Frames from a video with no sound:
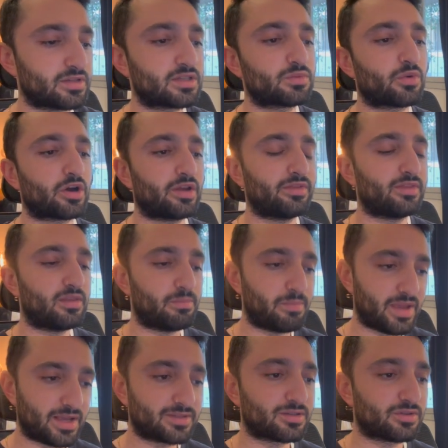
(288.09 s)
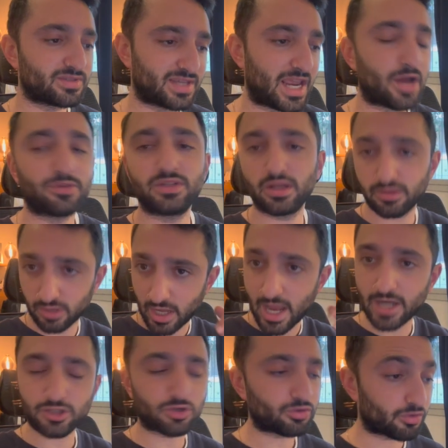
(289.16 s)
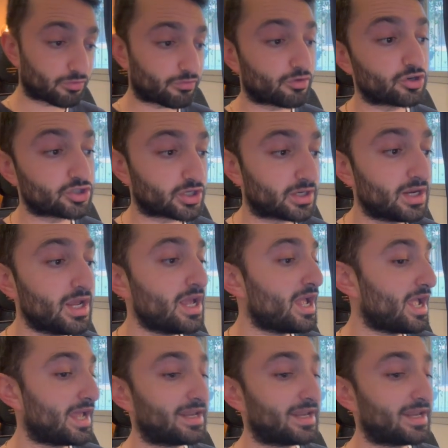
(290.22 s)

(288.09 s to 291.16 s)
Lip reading: this is where in the pixel is counting the actual conversion,